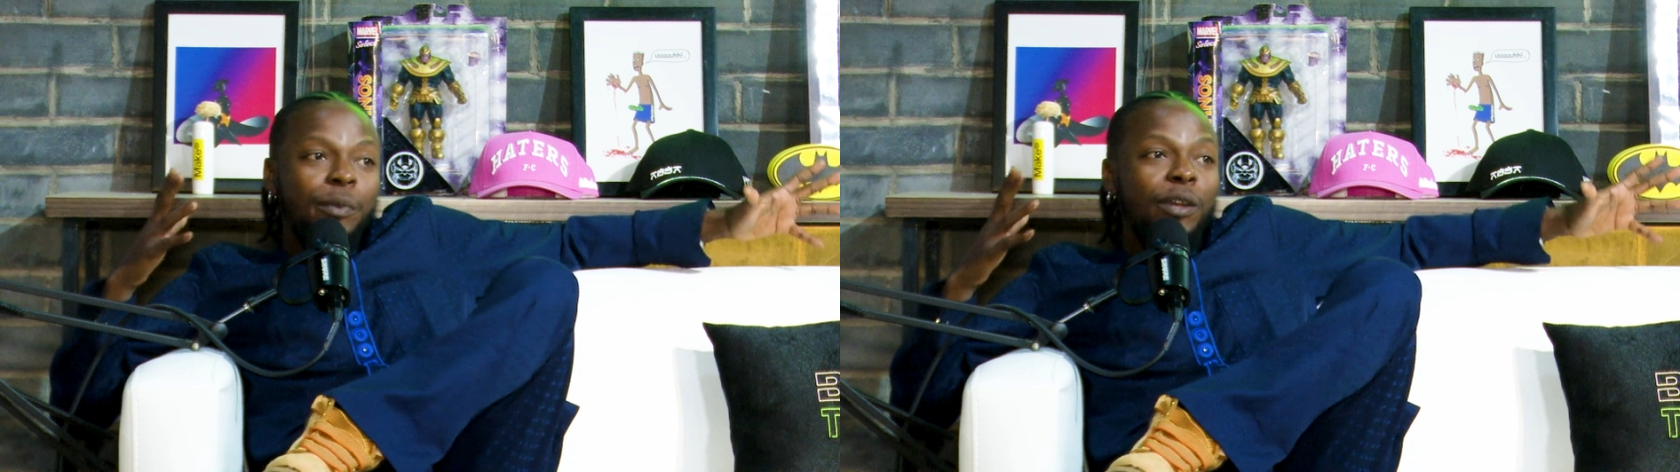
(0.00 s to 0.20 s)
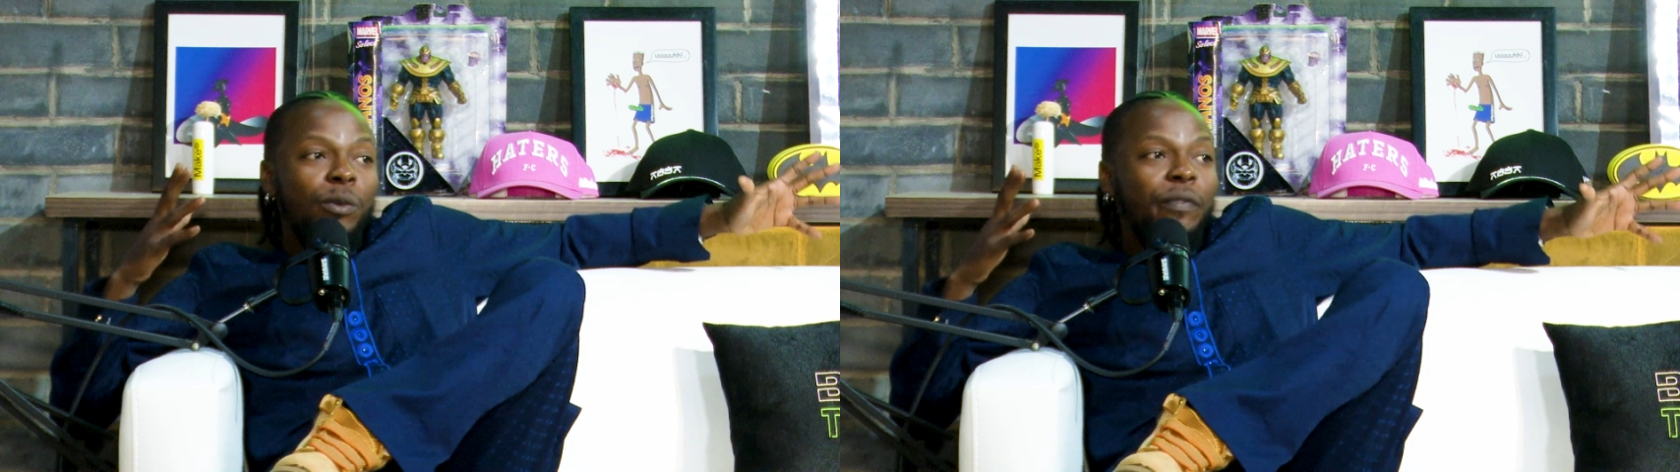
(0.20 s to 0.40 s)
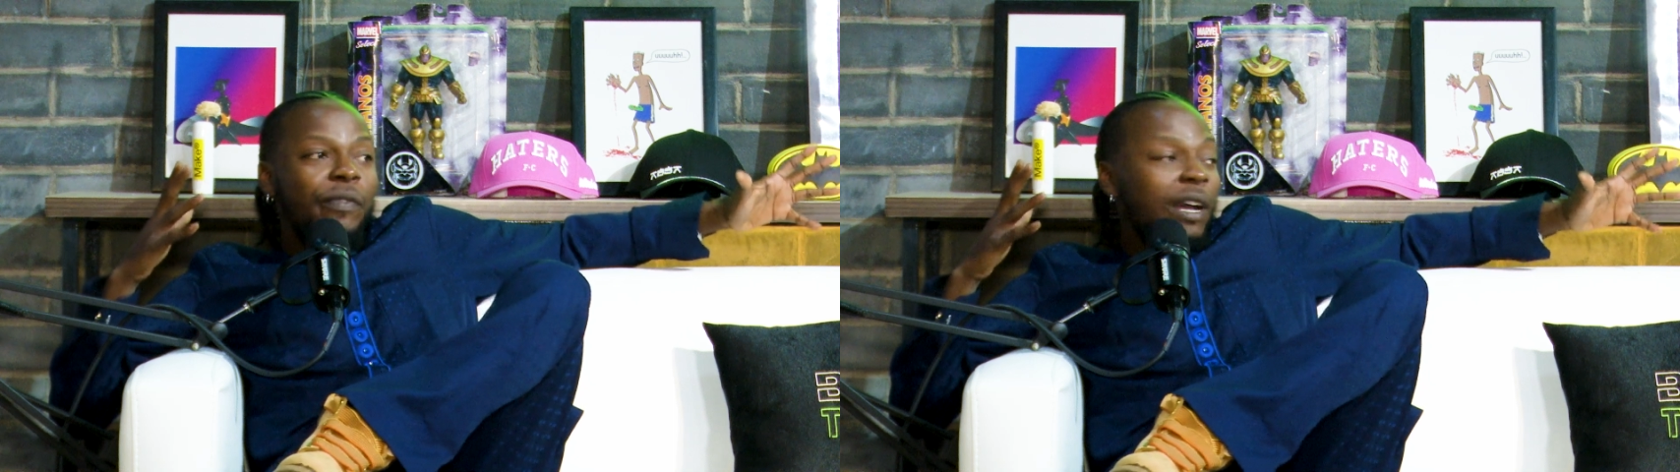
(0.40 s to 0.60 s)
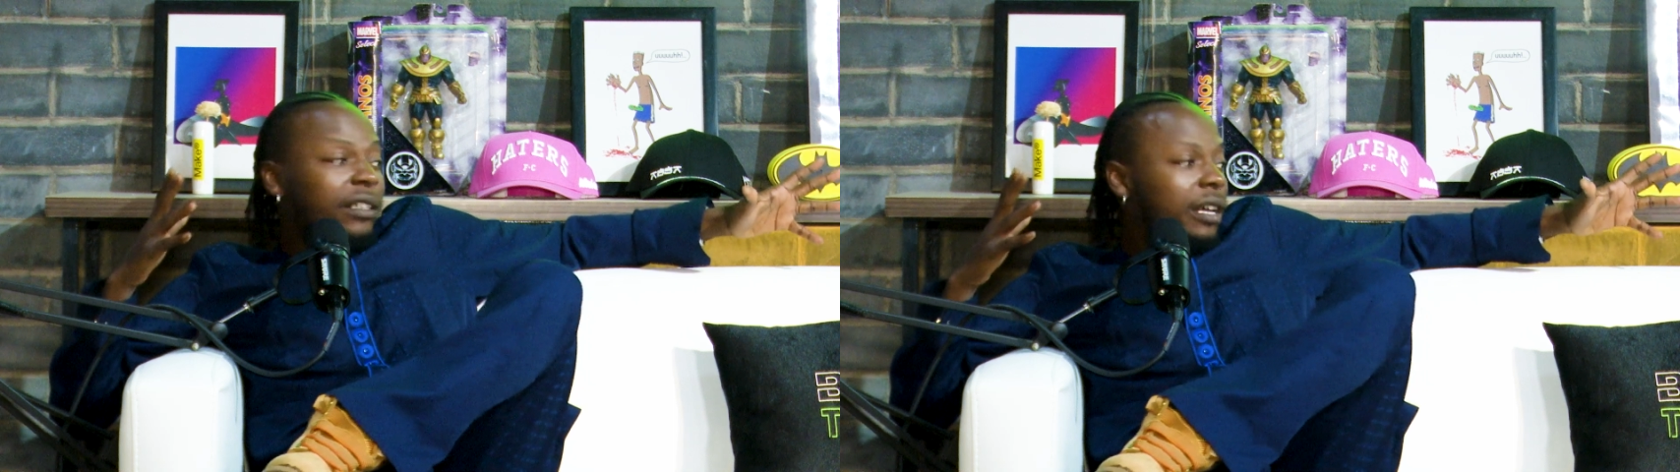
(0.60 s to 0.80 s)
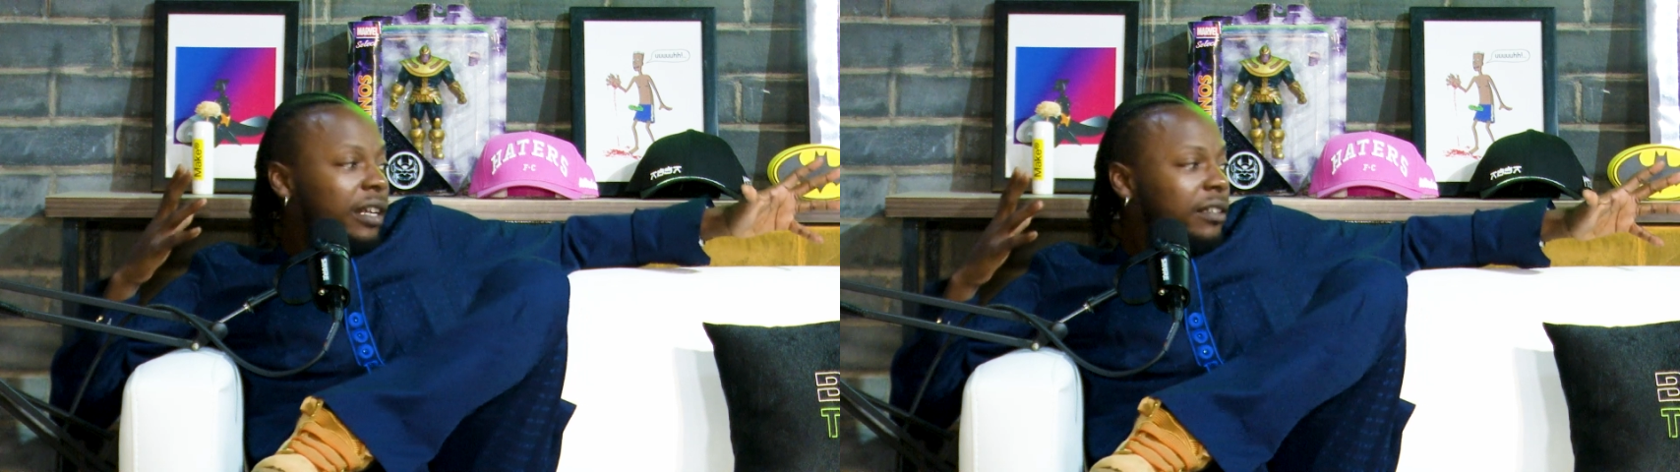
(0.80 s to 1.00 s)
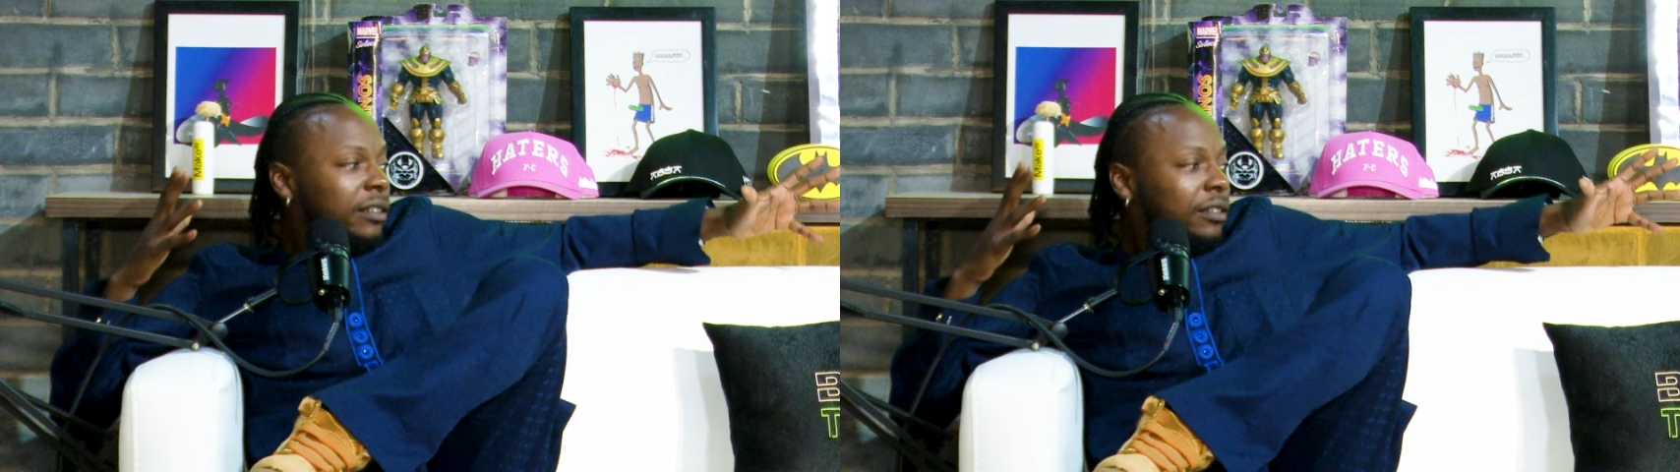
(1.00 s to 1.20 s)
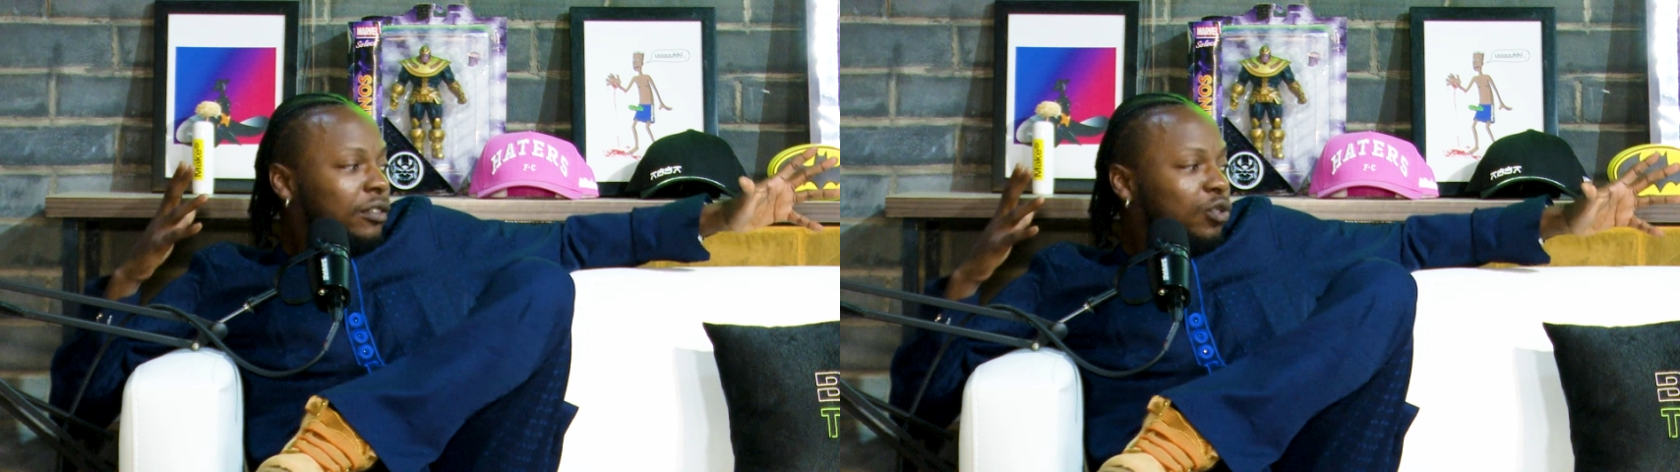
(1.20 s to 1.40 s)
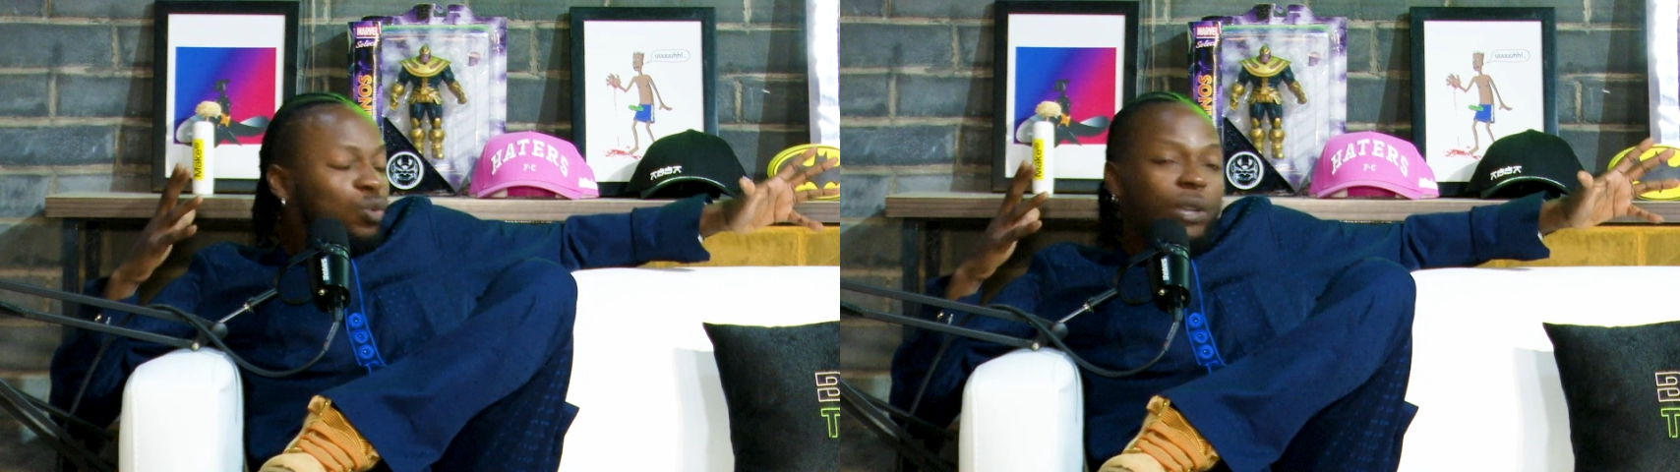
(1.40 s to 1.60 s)
comment on the fact that
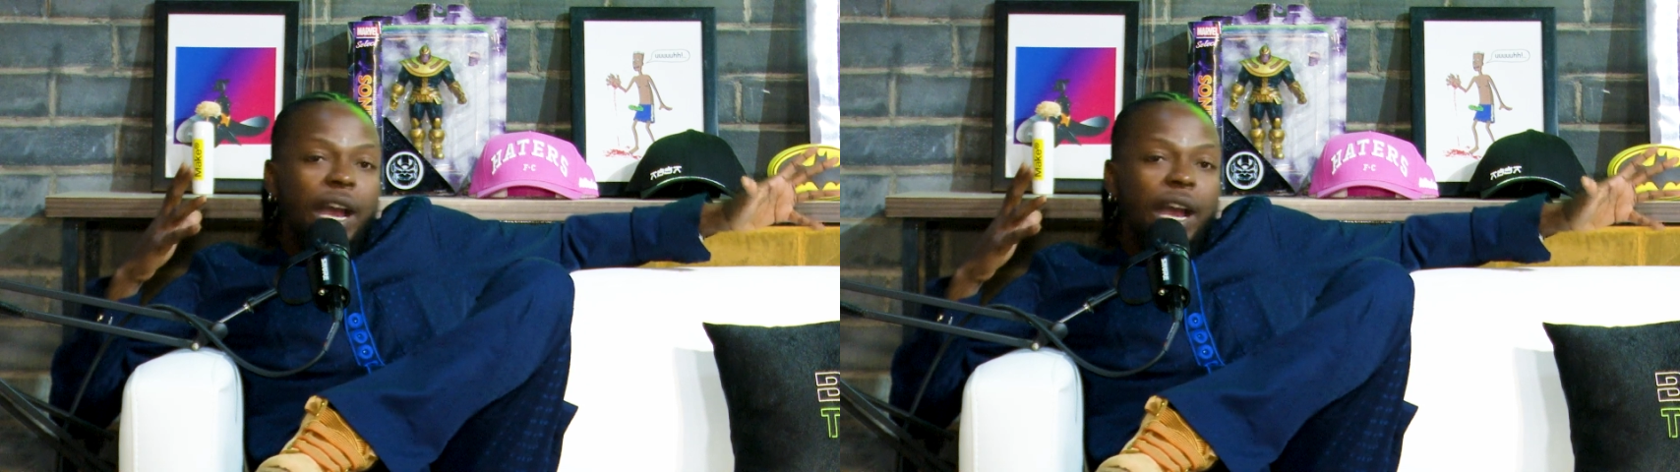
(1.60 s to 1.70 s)
you